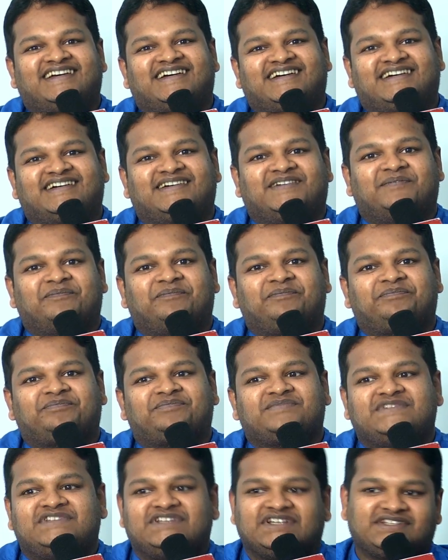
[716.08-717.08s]
want
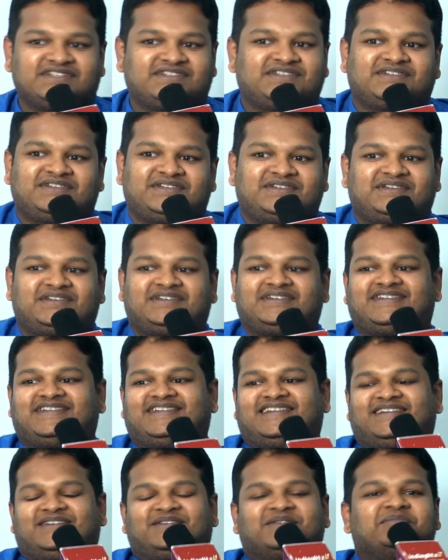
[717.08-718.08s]
just
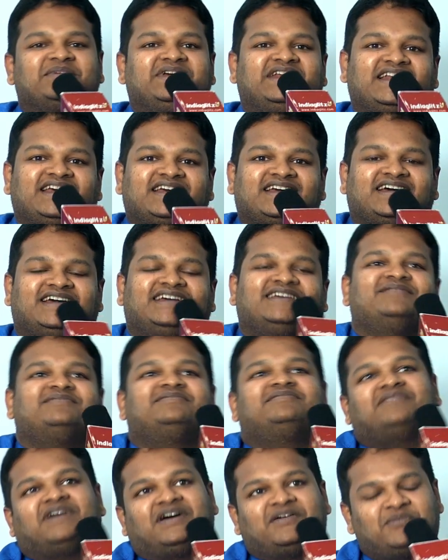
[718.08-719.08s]
to be like, I
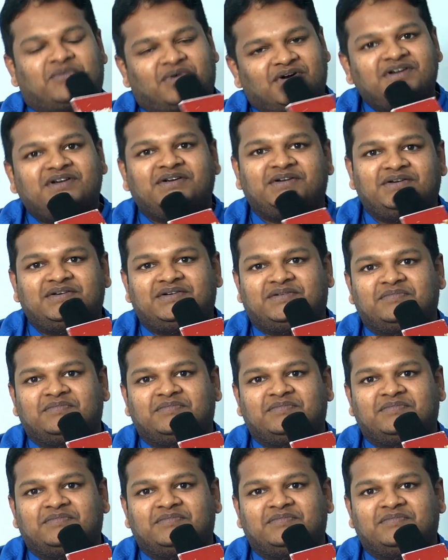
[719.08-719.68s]
want,